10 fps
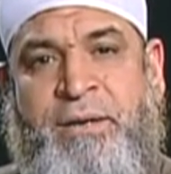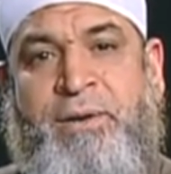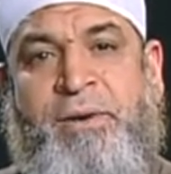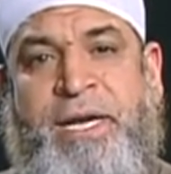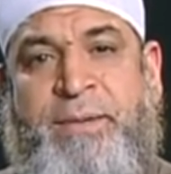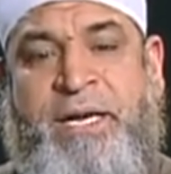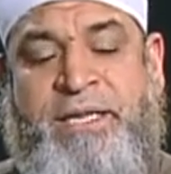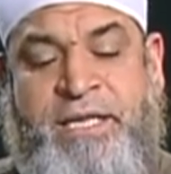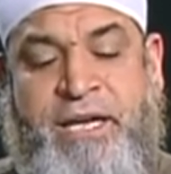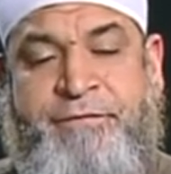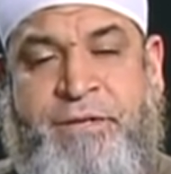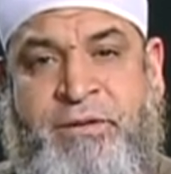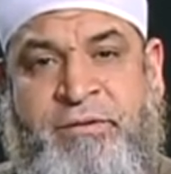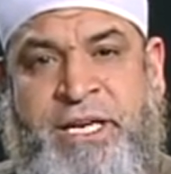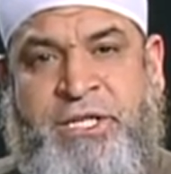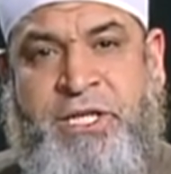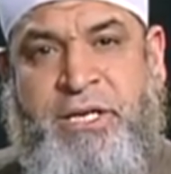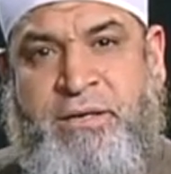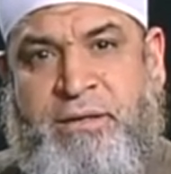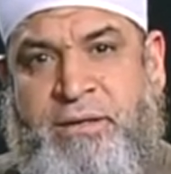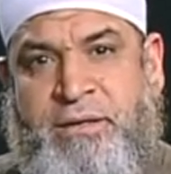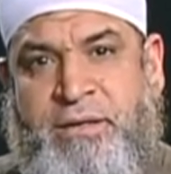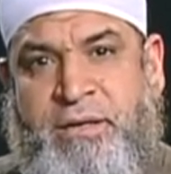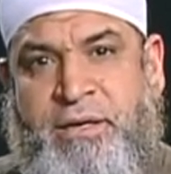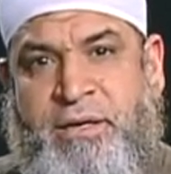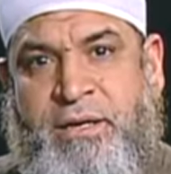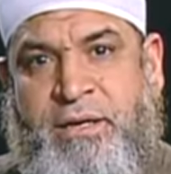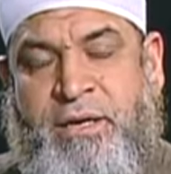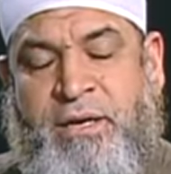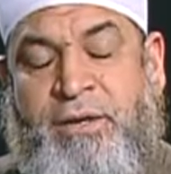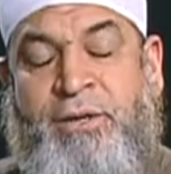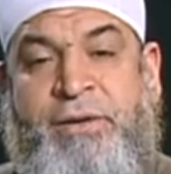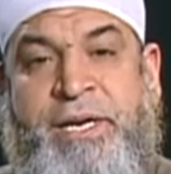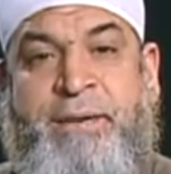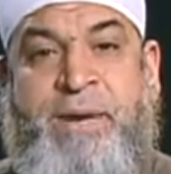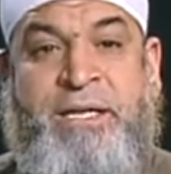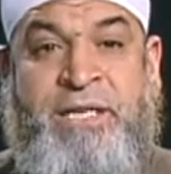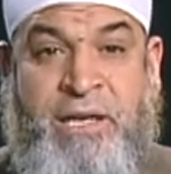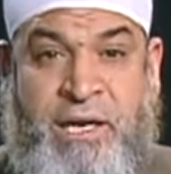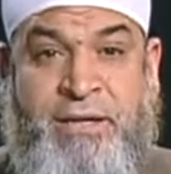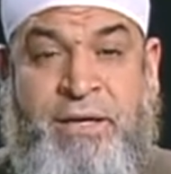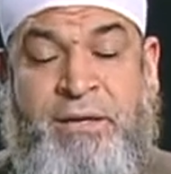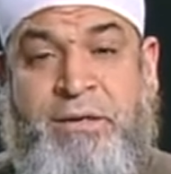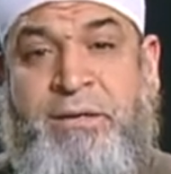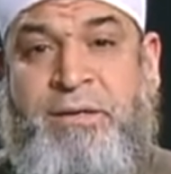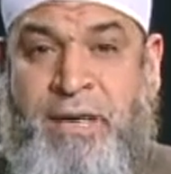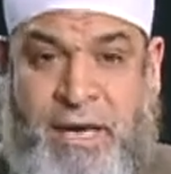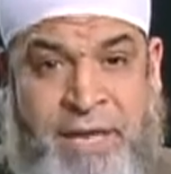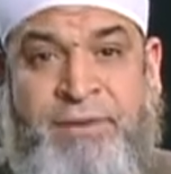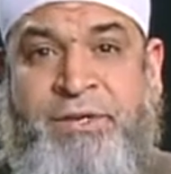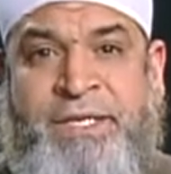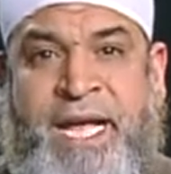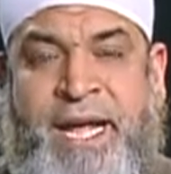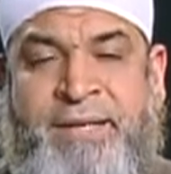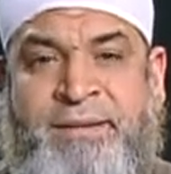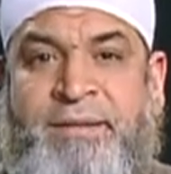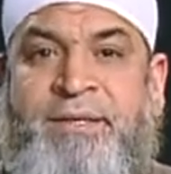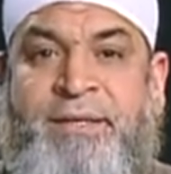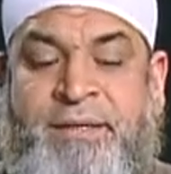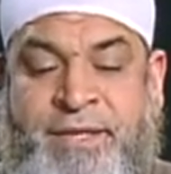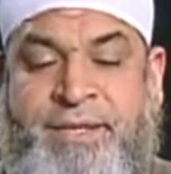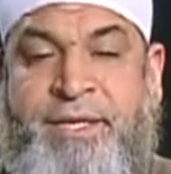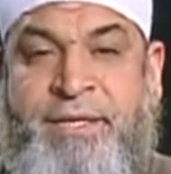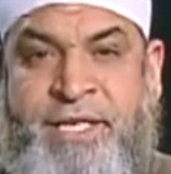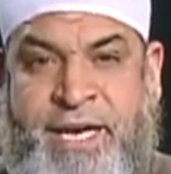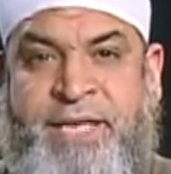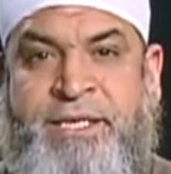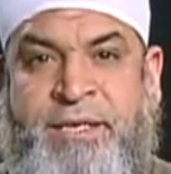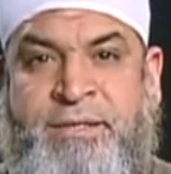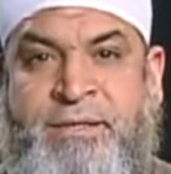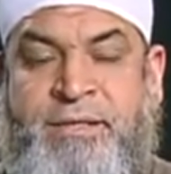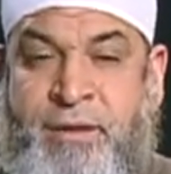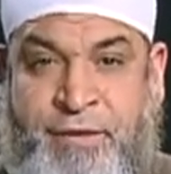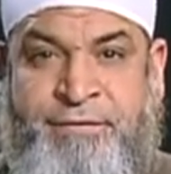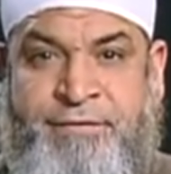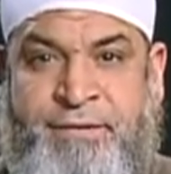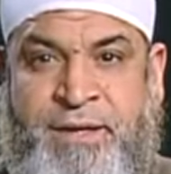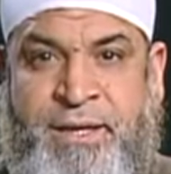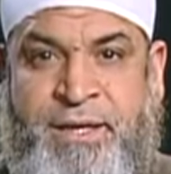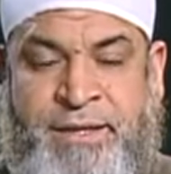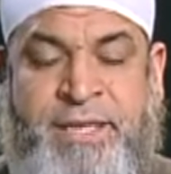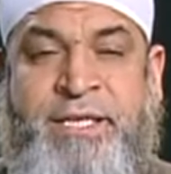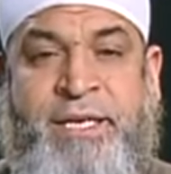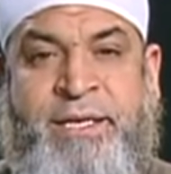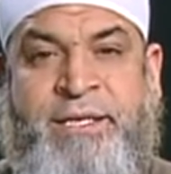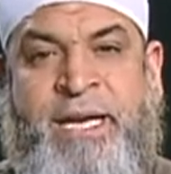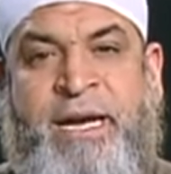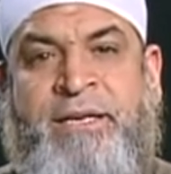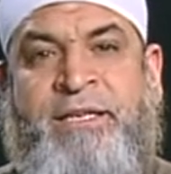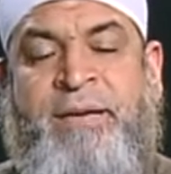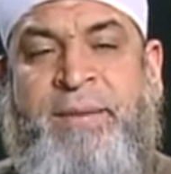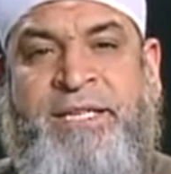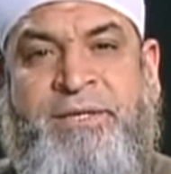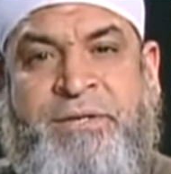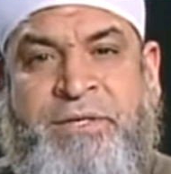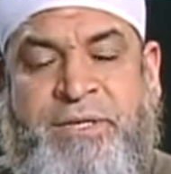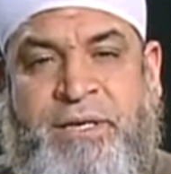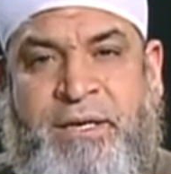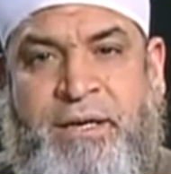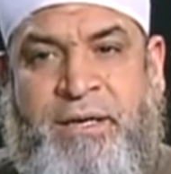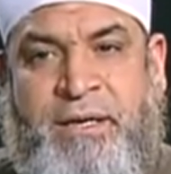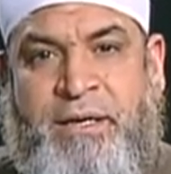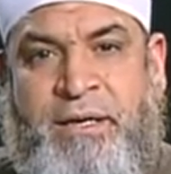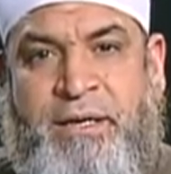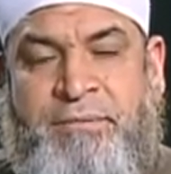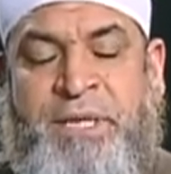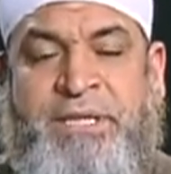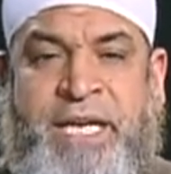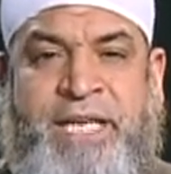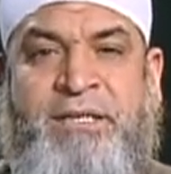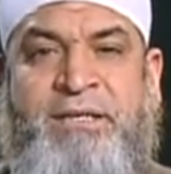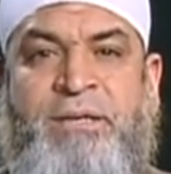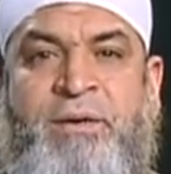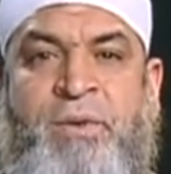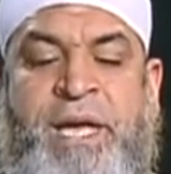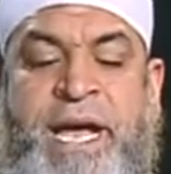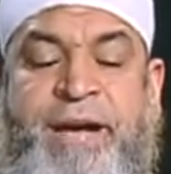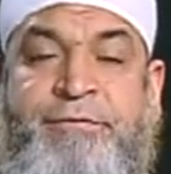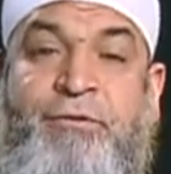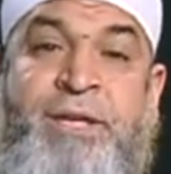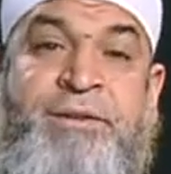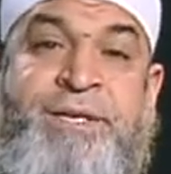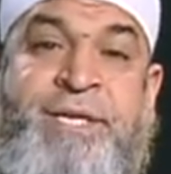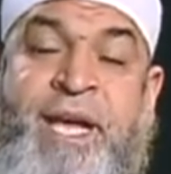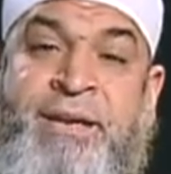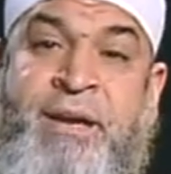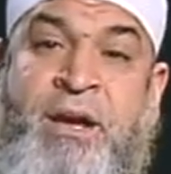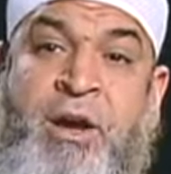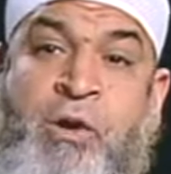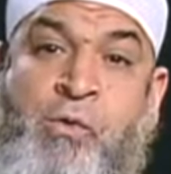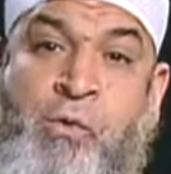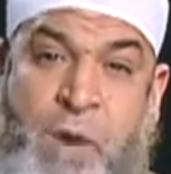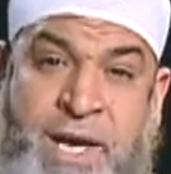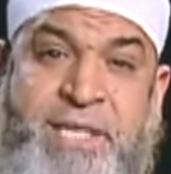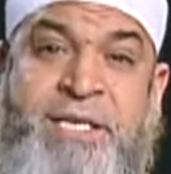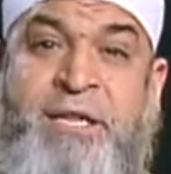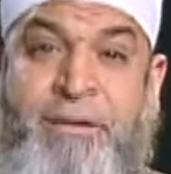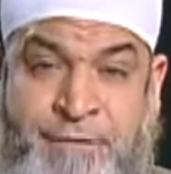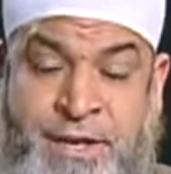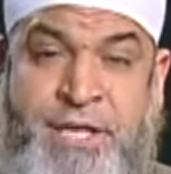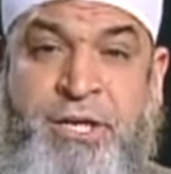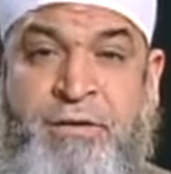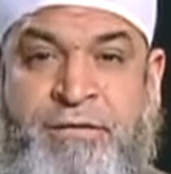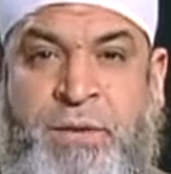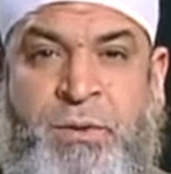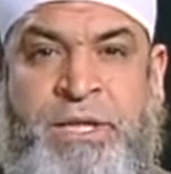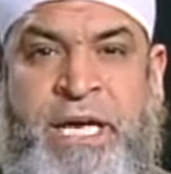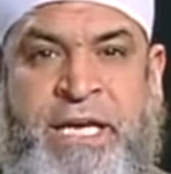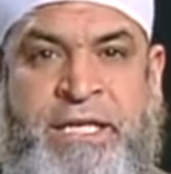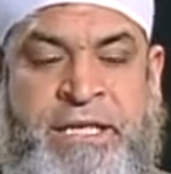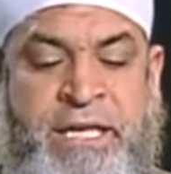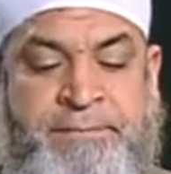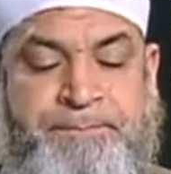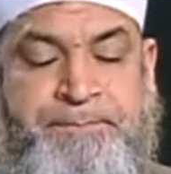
learning about the day of resurrection, learning about Al Qadr. I understand this is the essence of the series, Aqidah Matters. But yet, we have to understand what is the definition of the word aqidah?